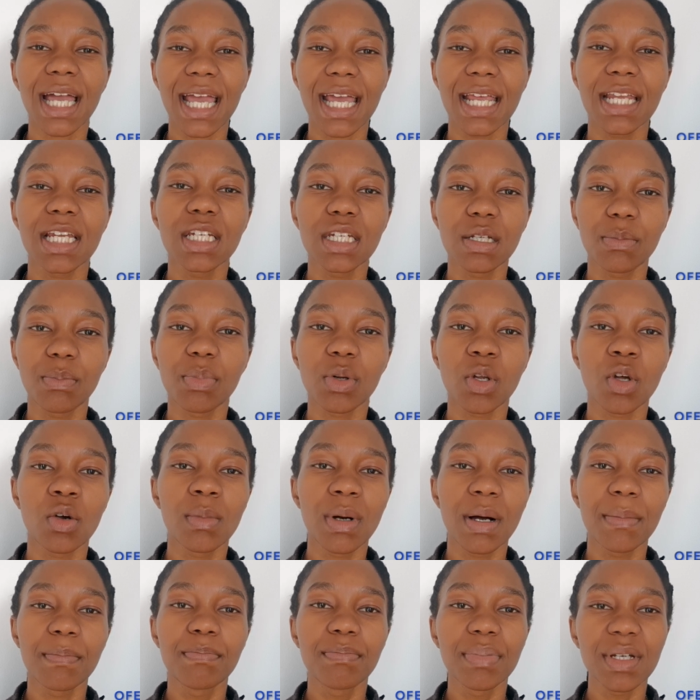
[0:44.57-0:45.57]
N
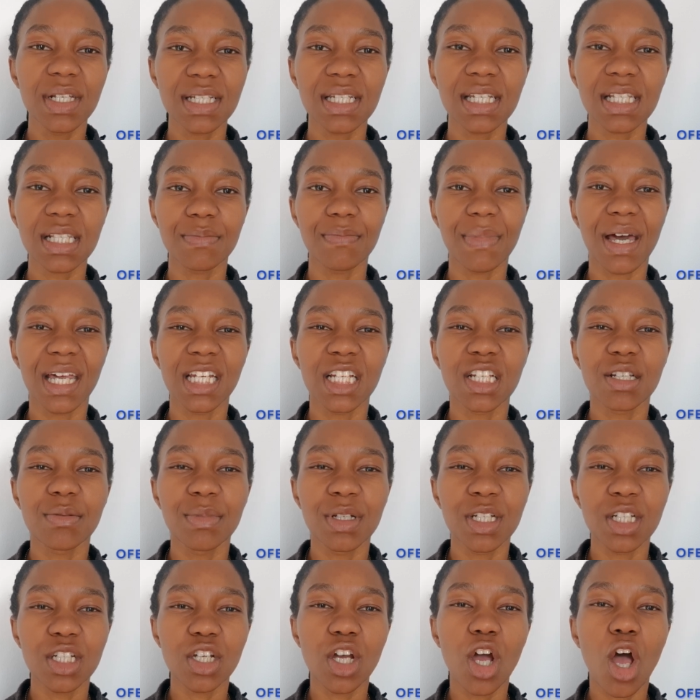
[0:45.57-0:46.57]
Diploma Business
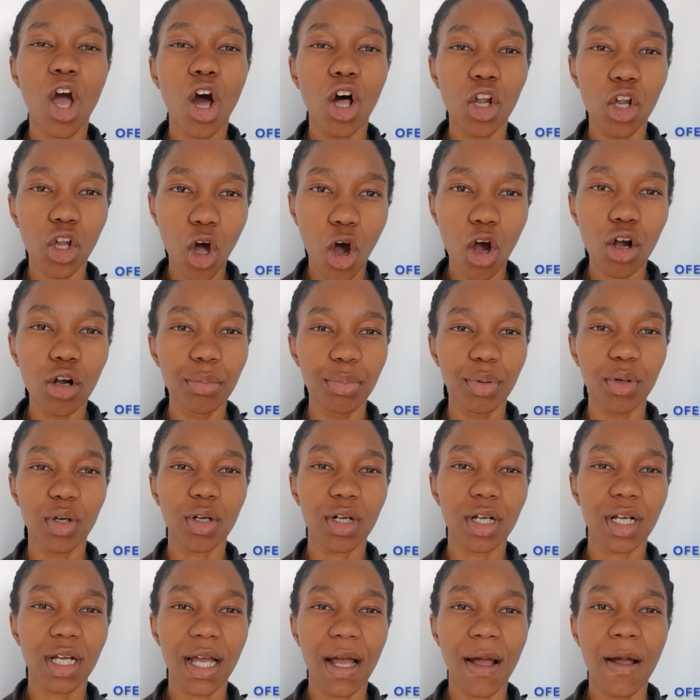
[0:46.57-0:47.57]
Management Logbook.